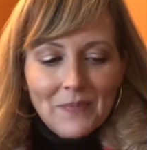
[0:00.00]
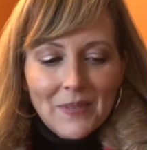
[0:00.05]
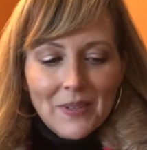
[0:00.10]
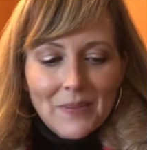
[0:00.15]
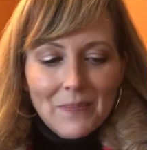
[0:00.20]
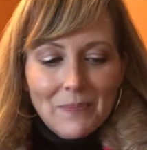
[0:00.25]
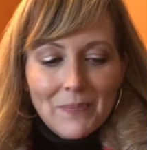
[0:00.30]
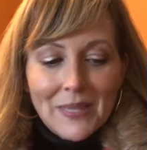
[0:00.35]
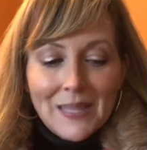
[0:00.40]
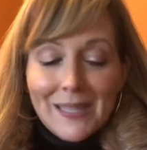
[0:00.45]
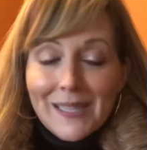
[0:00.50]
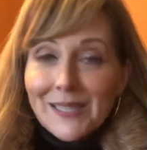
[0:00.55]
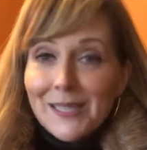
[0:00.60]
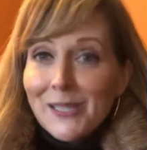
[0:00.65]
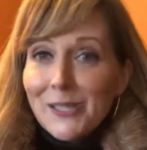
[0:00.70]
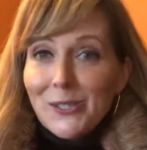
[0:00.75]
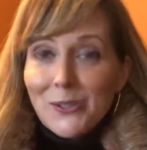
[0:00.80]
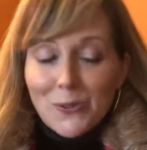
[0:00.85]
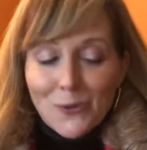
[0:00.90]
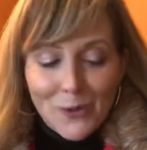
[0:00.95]
But this
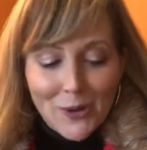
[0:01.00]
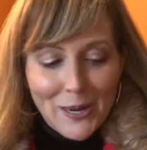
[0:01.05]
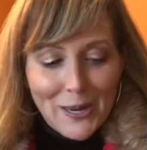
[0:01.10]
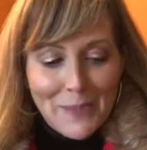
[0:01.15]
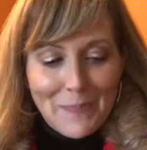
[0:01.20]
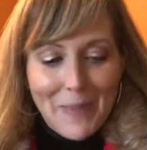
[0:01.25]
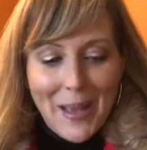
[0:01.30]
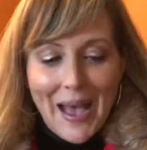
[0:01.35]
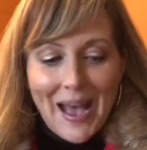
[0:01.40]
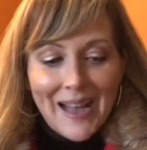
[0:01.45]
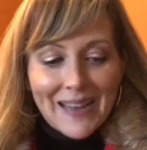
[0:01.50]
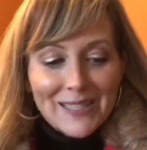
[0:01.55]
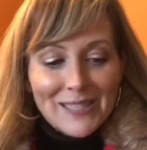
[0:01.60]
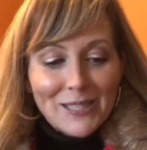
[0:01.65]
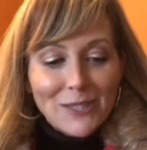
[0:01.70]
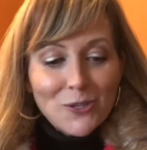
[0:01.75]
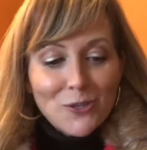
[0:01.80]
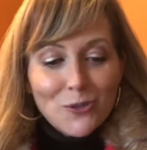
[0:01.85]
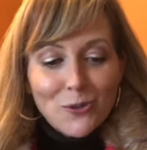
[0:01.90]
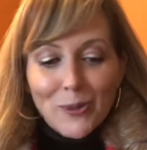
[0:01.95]
story packs
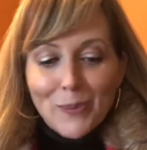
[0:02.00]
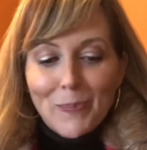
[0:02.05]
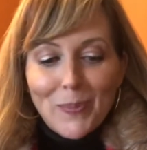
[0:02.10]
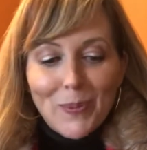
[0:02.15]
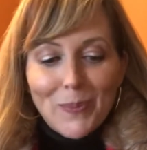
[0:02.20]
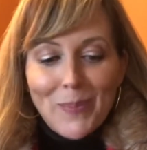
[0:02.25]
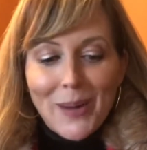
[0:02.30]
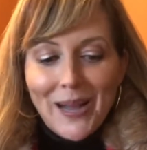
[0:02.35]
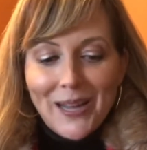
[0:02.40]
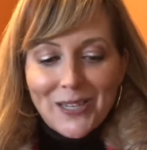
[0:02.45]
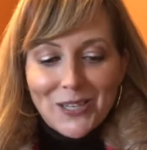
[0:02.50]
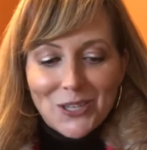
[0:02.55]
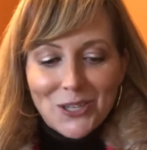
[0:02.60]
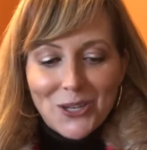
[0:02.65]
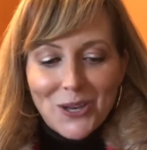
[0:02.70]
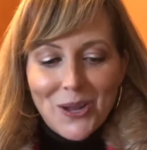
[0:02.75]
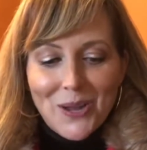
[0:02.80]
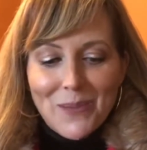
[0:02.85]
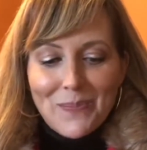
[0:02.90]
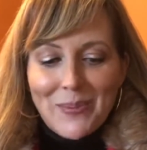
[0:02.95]
a triple punch
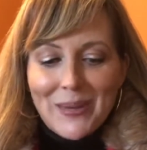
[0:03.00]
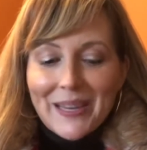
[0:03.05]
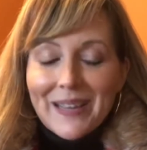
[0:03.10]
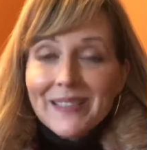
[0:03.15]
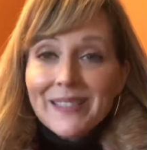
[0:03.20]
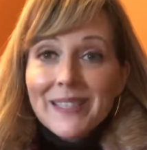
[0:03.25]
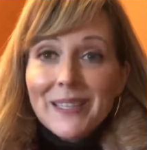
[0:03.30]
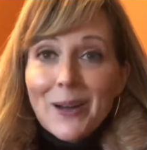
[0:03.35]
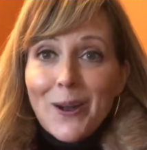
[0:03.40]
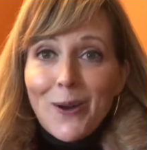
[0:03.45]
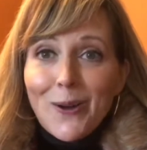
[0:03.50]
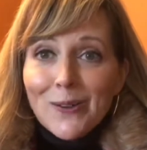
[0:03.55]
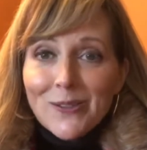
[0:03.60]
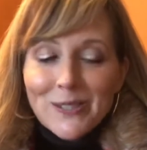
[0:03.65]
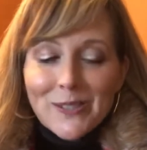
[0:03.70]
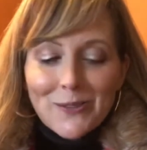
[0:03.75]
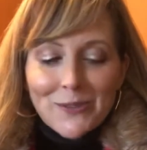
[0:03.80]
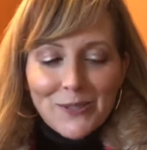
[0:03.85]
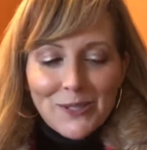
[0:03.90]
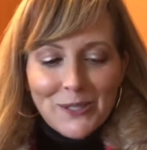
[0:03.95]
because it
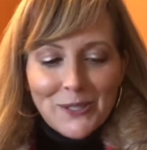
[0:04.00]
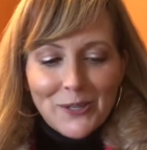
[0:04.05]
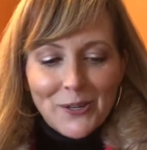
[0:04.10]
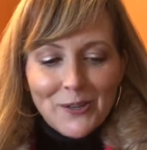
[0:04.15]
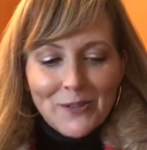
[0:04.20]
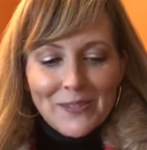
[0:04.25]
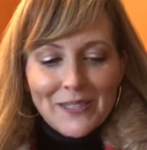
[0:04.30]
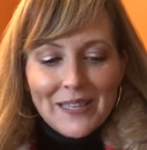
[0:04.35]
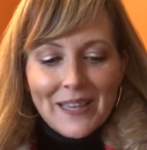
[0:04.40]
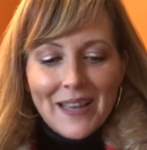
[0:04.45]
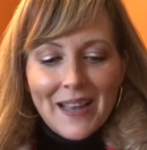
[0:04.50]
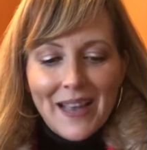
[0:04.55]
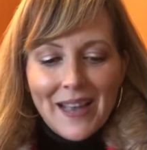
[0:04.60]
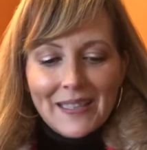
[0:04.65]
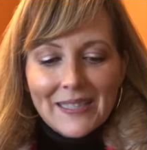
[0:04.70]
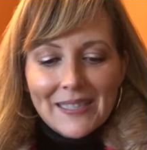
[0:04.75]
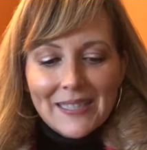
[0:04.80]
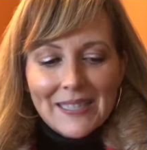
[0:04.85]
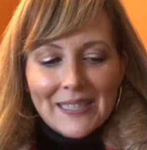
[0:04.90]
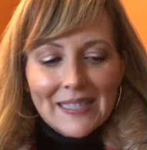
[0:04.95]
also serves
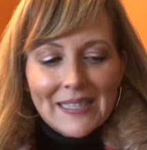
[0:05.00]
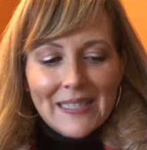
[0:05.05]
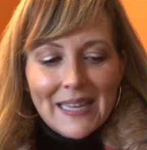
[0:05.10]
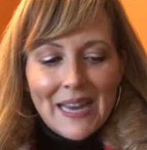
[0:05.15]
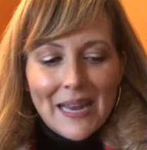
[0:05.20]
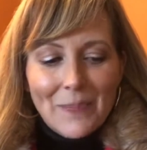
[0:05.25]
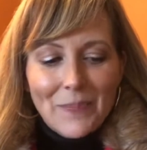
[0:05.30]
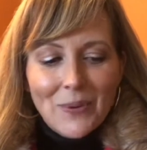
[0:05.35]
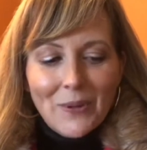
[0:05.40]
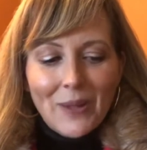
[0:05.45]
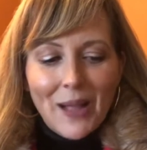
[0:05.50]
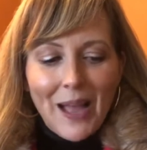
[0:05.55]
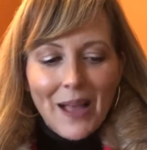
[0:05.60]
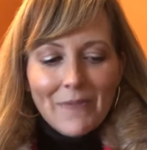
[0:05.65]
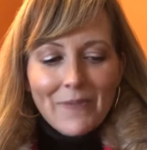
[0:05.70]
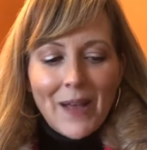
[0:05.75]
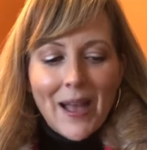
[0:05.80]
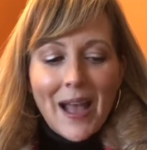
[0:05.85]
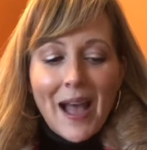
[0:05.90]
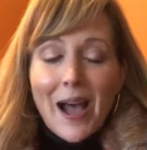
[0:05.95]
as an example
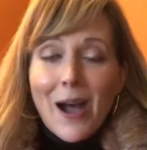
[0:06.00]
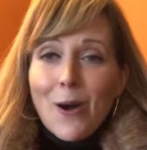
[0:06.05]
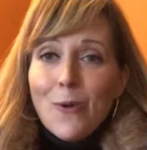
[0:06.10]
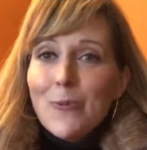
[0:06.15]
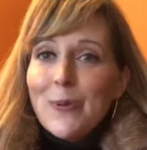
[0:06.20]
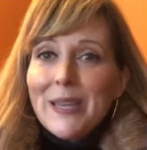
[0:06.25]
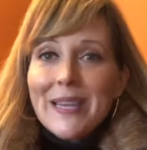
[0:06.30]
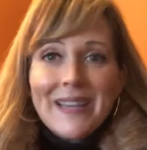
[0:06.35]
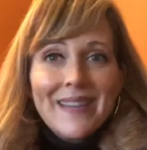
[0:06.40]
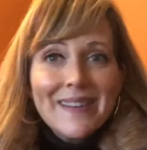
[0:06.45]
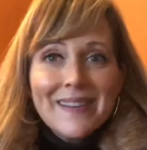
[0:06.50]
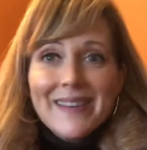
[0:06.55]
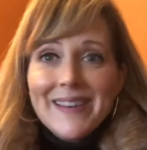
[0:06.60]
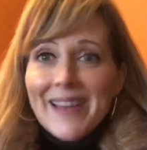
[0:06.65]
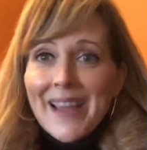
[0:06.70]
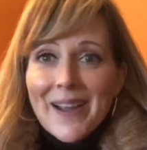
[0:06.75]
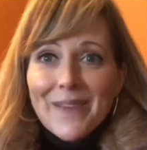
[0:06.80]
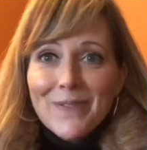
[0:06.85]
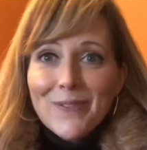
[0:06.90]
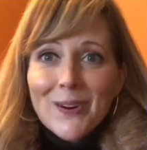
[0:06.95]
of how we can
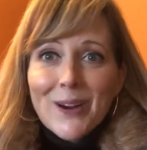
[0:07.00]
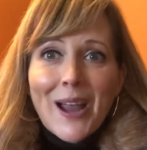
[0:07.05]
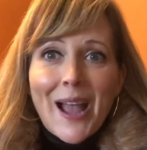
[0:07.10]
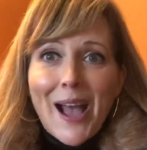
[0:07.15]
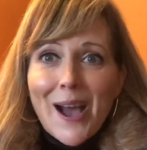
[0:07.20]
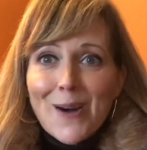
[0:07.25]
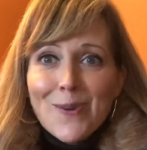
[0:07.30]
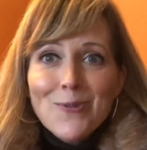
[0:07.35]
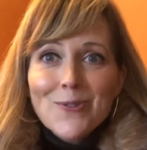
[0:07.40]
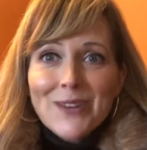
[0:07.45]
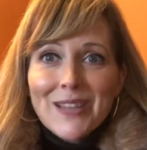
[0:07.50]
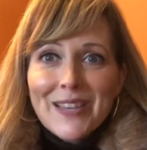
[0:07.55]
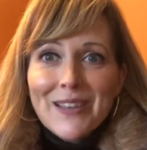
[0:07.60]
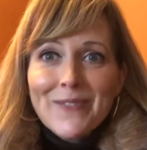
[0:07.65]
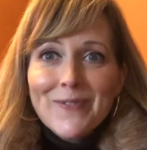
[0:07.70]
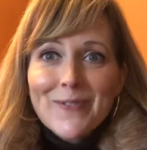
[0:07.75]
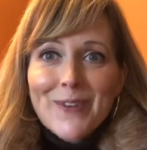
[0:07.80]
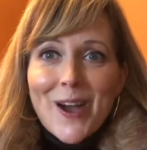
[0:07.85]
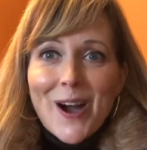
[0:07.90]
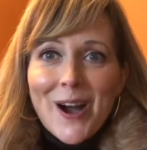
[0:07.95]
never
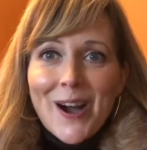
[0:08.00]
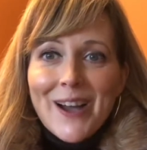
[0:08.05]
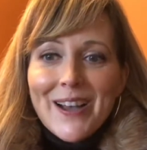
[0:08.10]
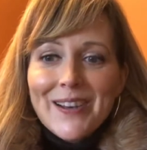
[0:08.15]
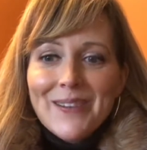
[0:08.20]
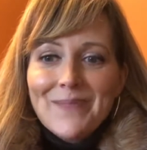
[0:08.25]
outgive God.